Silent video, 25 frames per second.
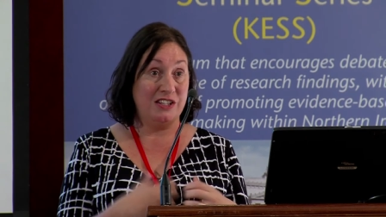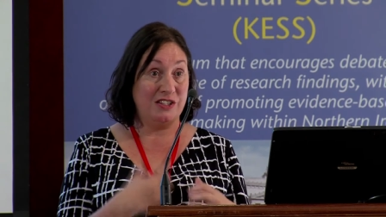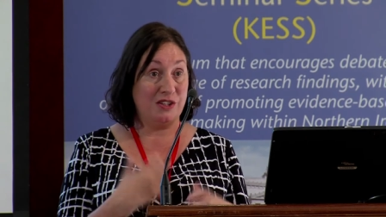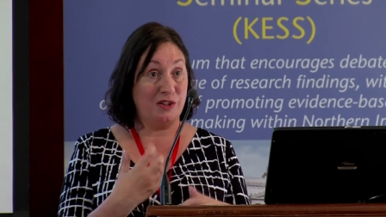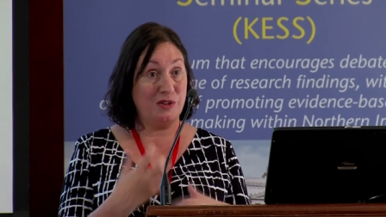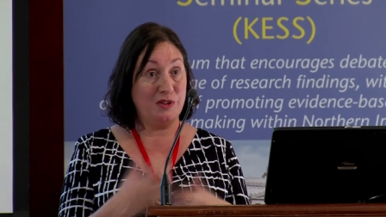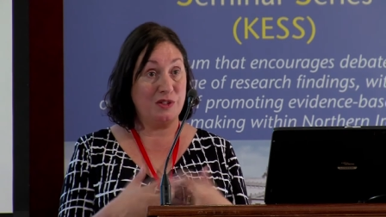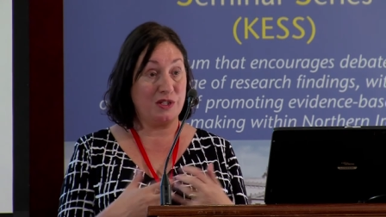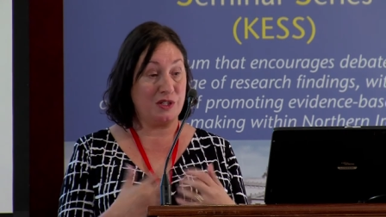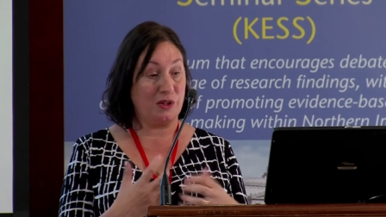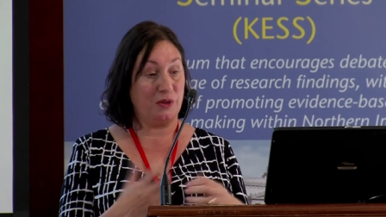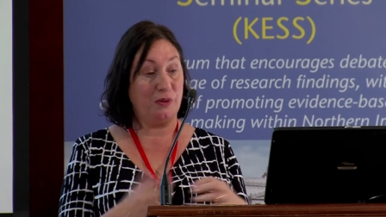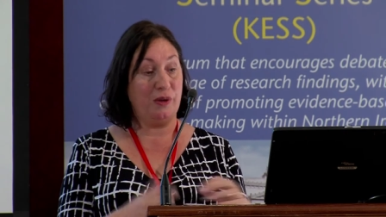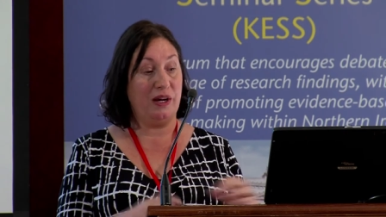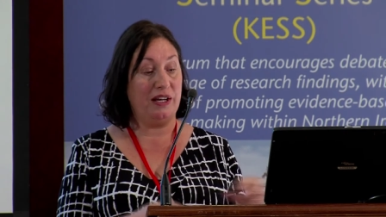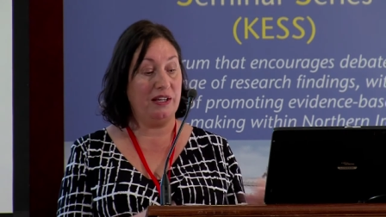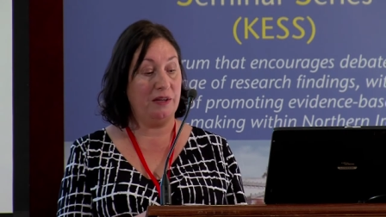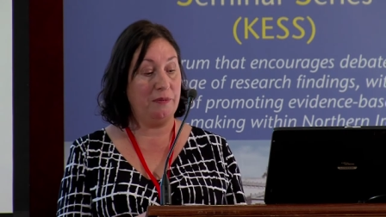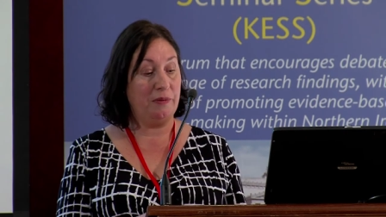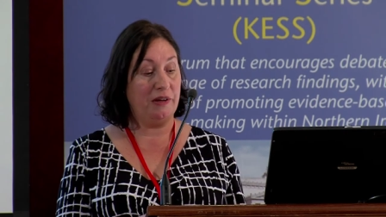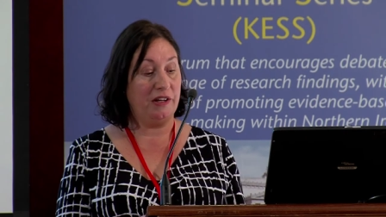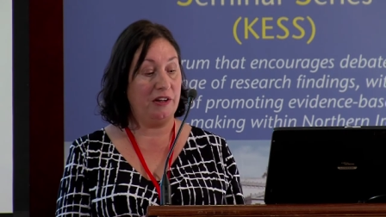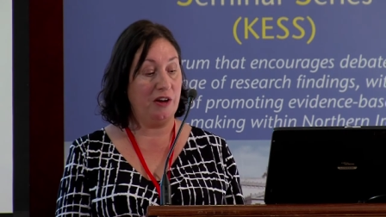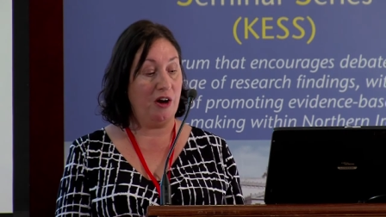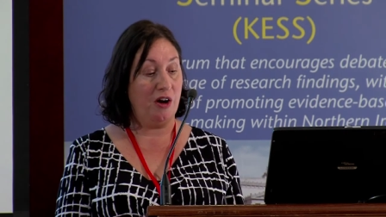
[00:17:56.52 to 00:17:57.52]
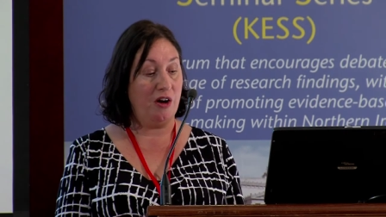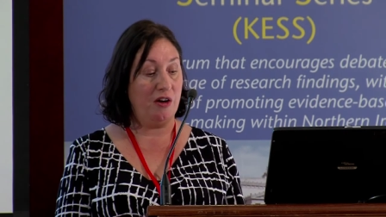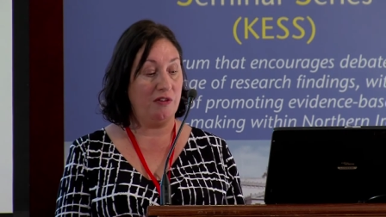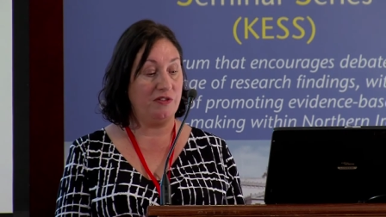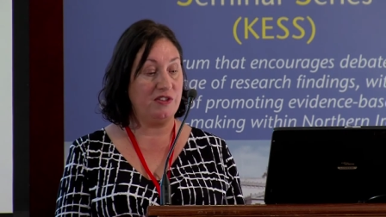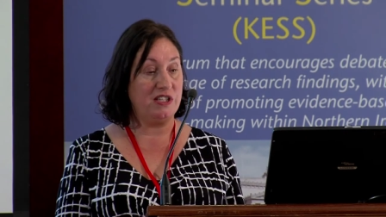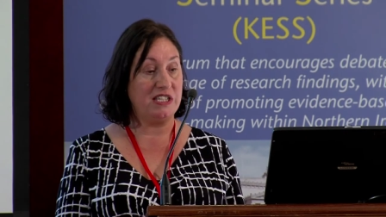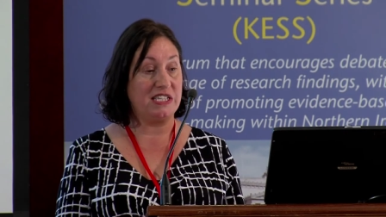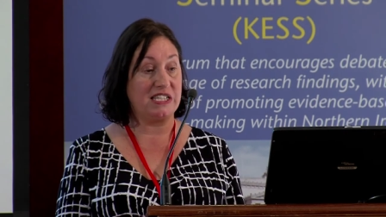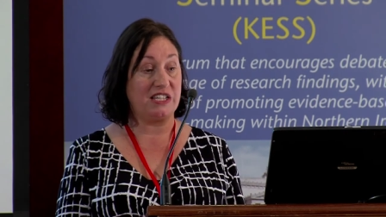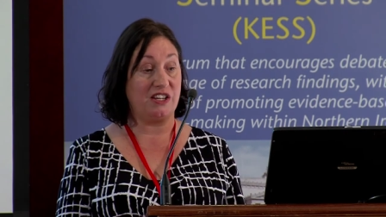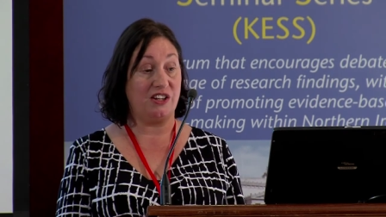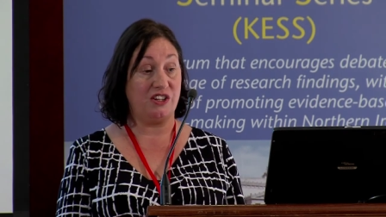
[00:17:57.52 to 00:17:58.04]
so there's quite a bit of
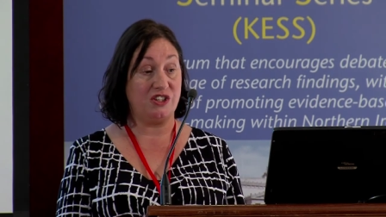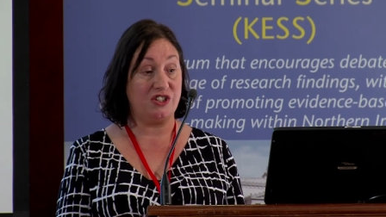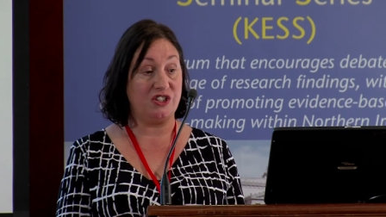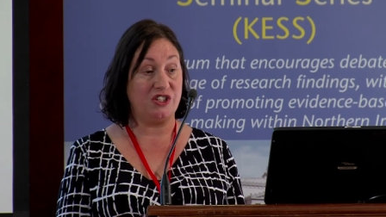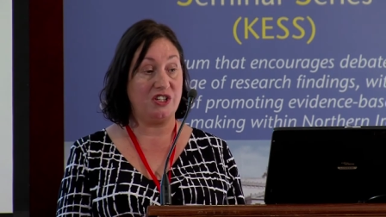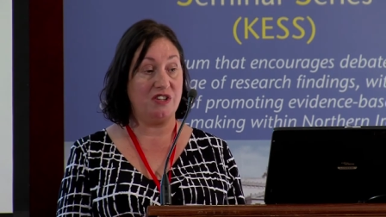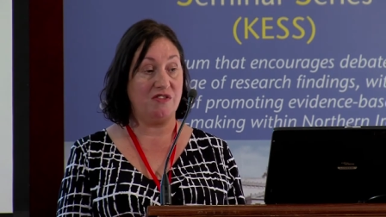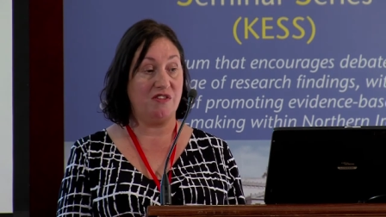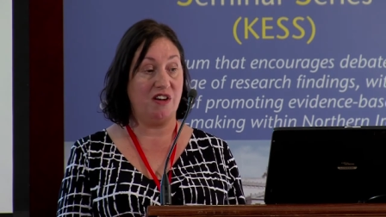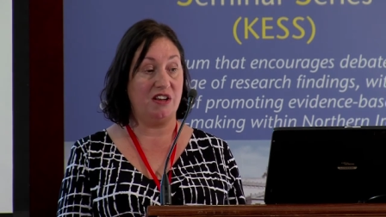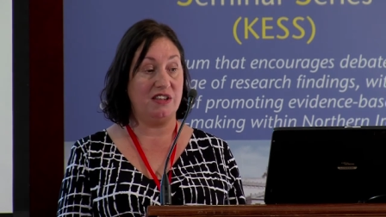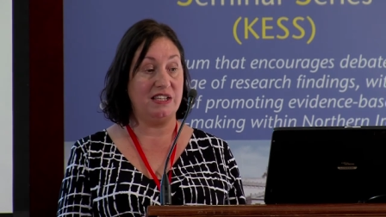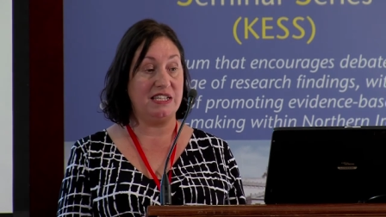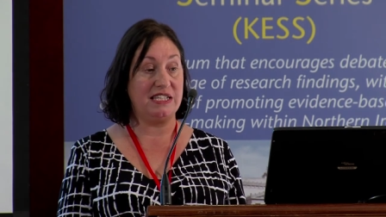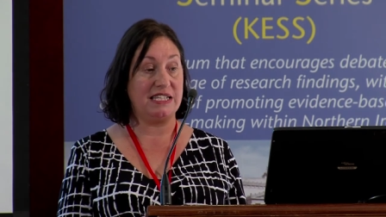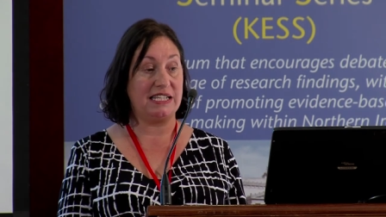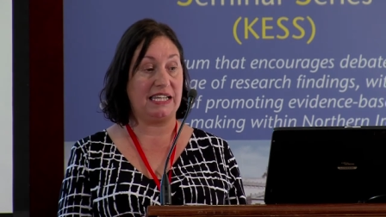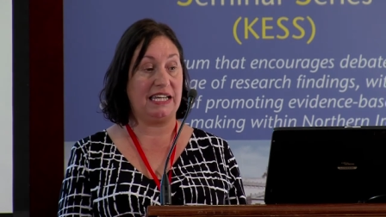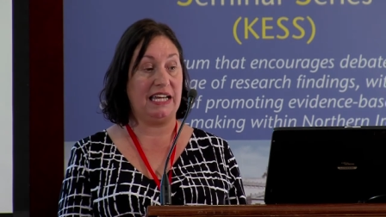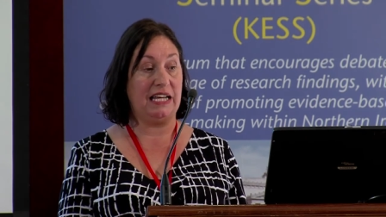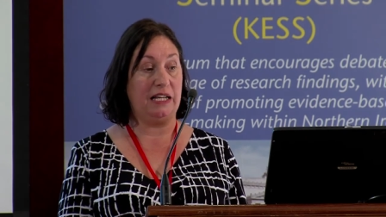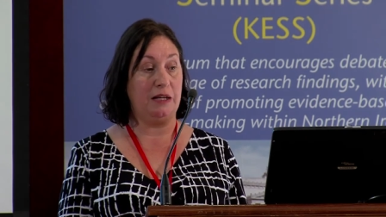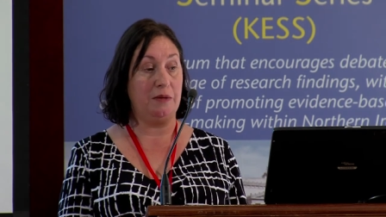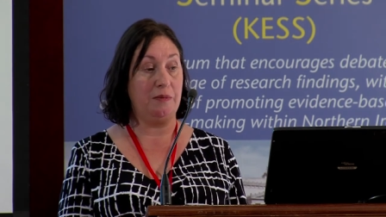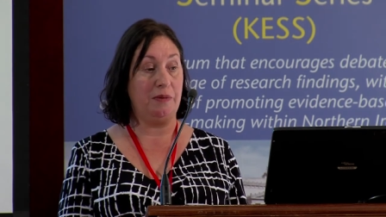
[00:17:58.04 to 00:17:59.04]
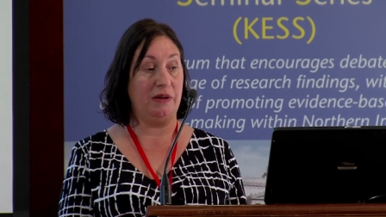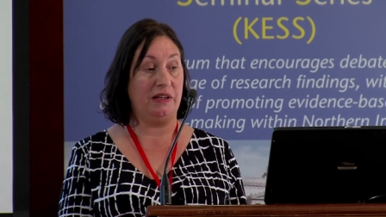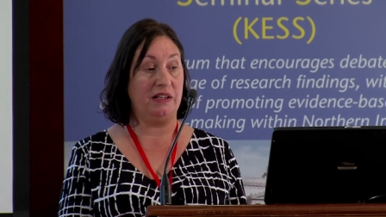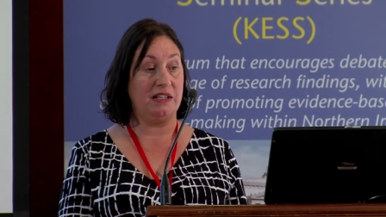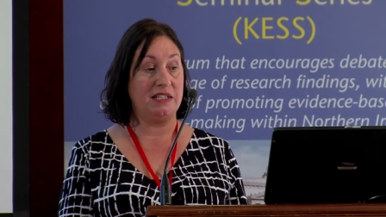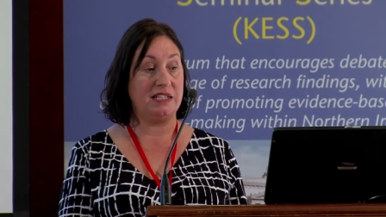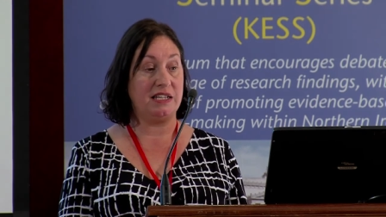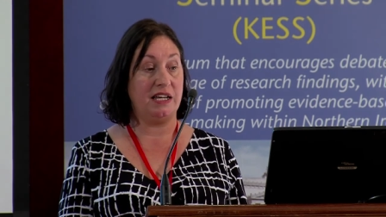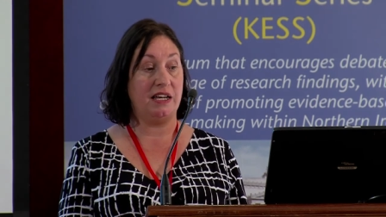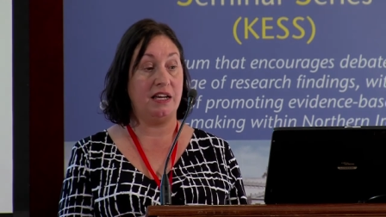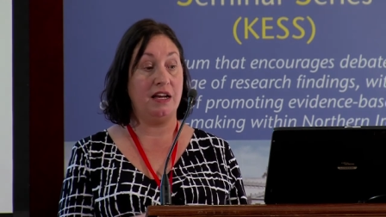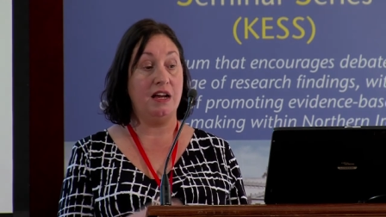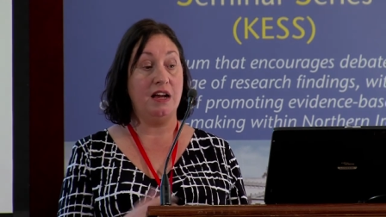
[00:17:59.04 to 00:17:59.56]
discussion around the
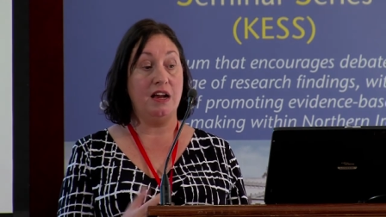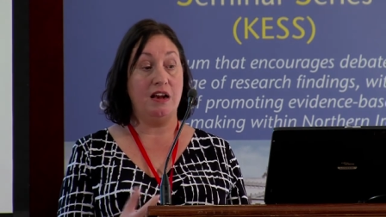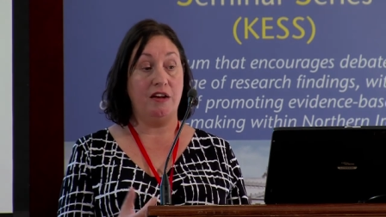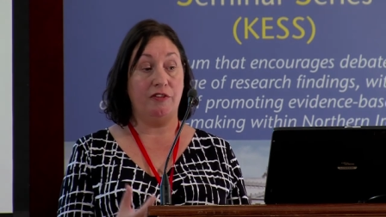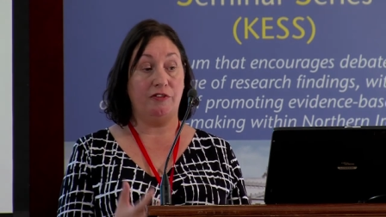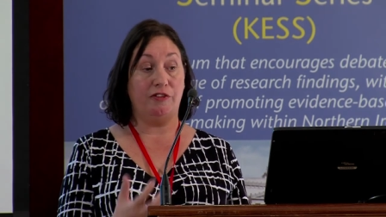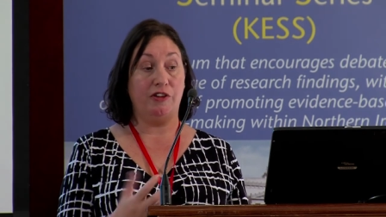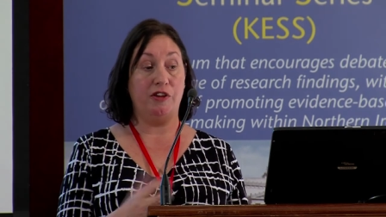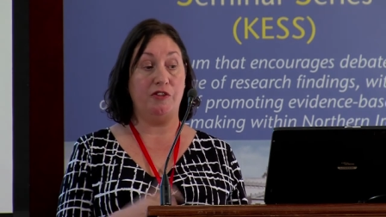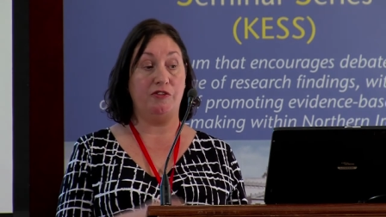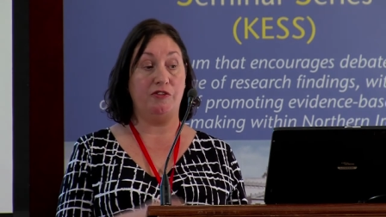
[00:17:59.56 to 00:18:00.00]
scalability for